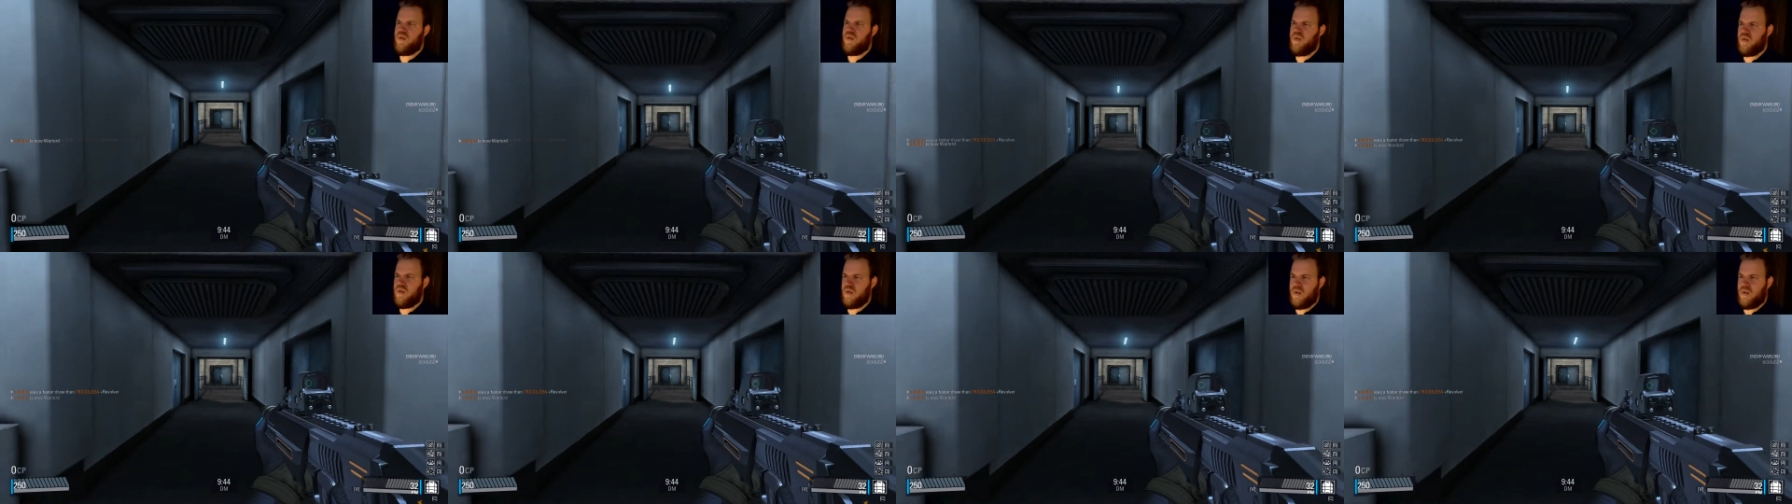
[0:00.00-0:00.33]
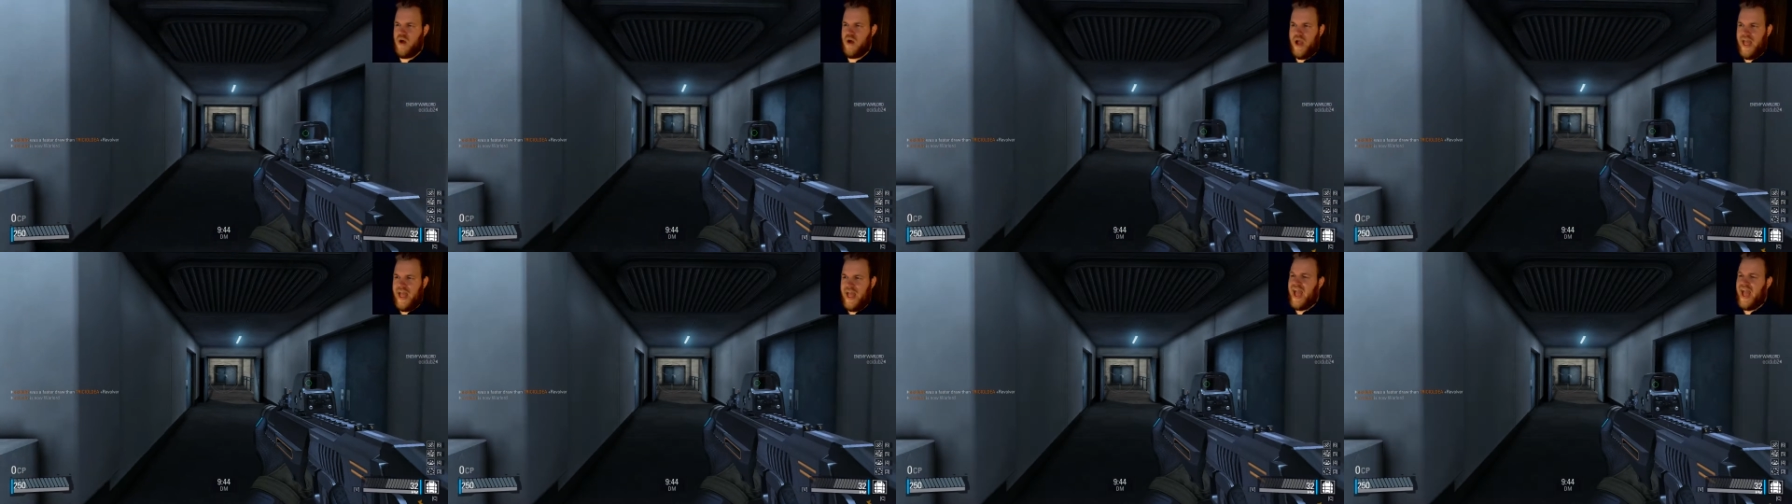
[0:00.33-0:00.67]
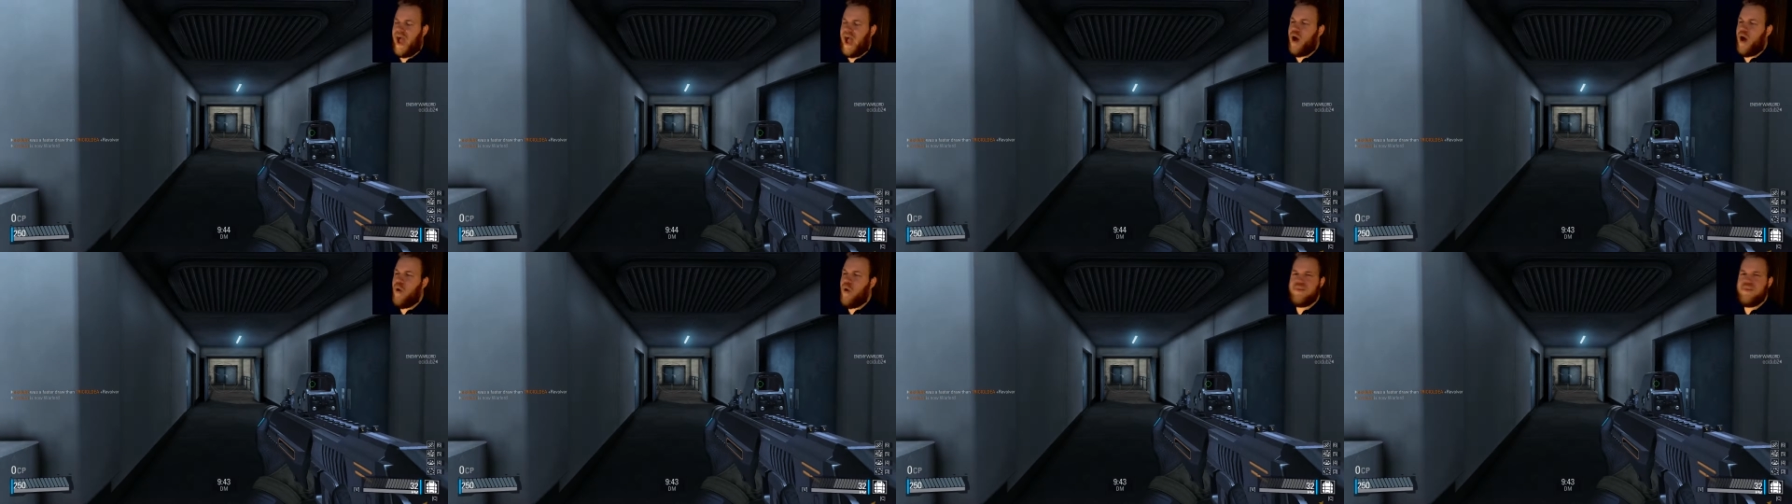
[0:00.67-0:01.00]
Ooh.
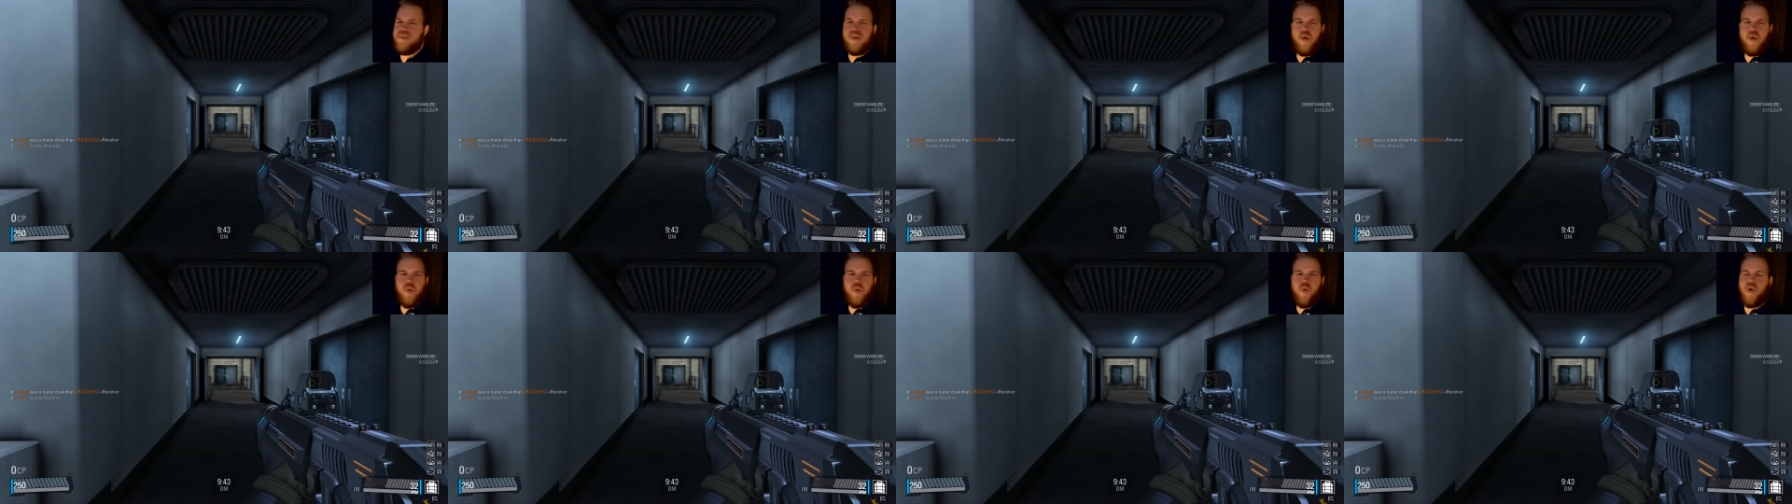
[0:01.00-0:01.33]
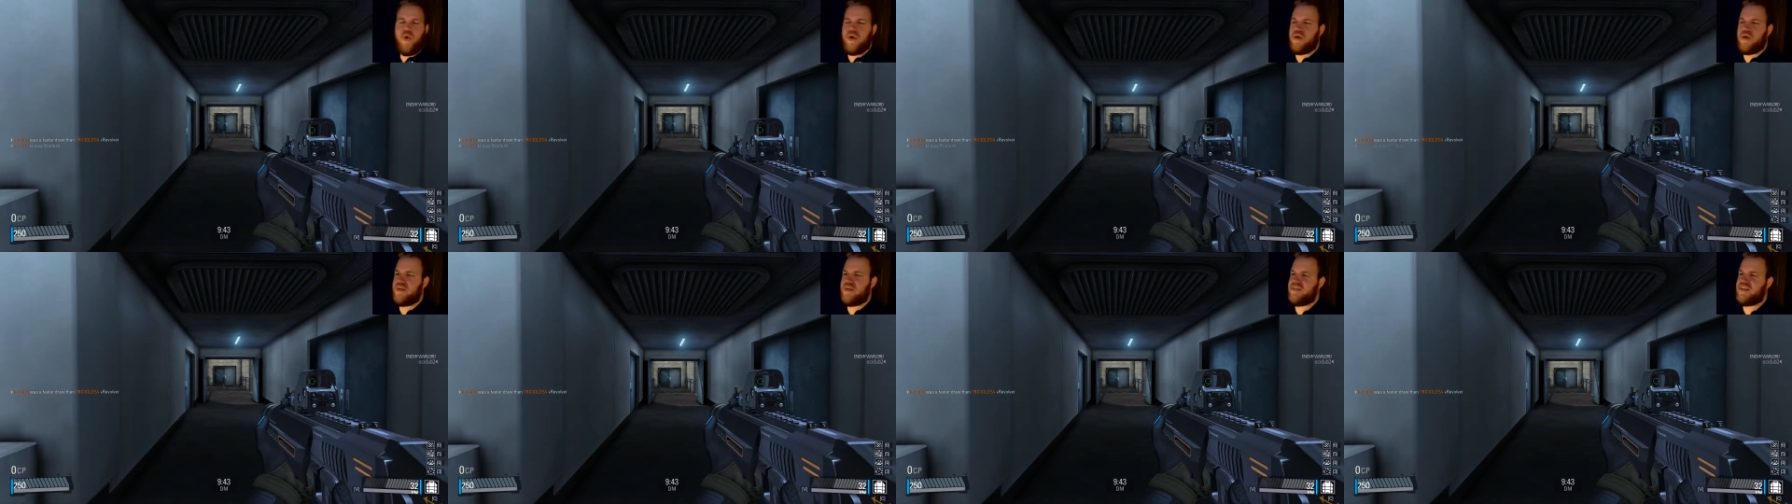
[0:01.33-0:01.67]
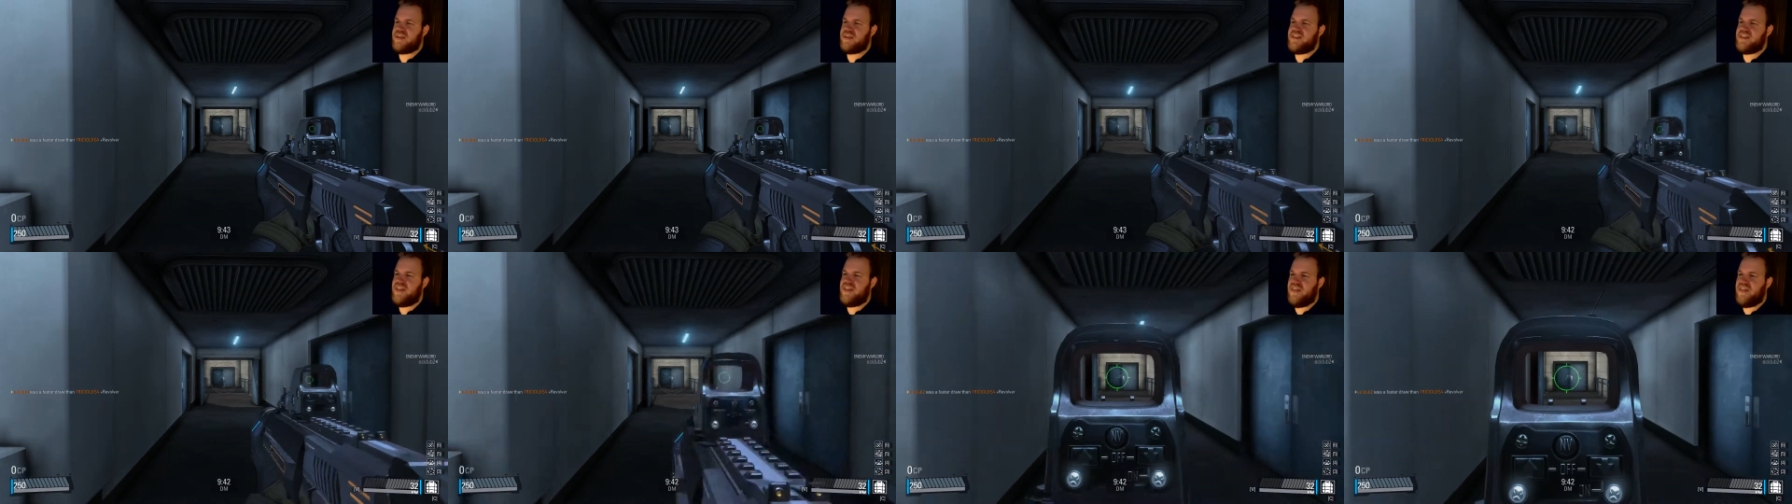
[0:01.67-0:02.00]
How in the world
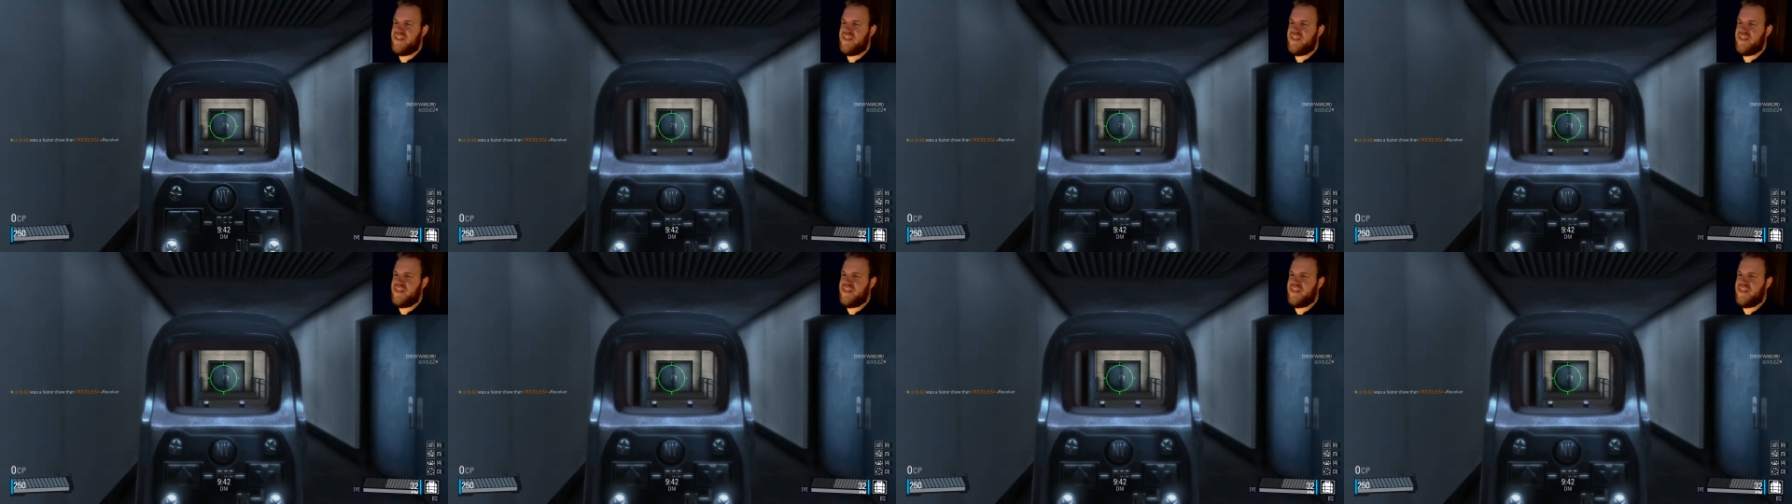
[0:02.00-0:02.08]
does